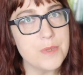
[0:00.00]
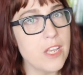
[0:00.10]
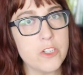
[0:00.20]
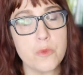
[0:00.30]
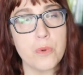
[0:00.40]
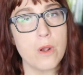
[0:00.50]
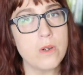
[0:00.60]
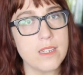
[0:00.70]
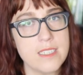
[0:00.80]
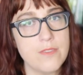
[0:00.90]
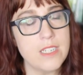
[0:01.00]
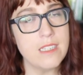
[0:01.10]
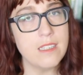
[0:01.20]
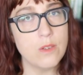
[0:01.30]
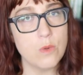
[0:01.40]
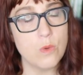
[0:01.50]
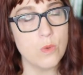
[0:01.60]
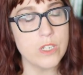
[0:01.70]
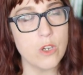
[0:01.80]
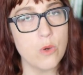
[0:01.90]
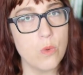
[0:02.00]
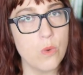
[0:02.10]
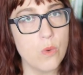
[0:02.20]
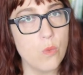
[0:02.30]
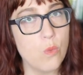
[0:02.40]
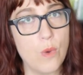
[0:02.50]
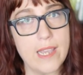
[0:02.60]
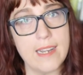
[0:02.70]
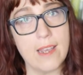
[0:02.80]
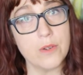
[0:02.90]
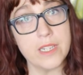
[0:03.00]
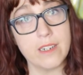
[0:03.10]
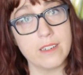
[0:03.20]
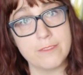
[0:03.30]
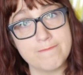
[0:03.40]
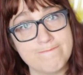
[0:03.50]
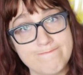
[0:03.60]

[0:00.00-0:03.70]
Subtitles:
I'm telling you, productivity would go way down here.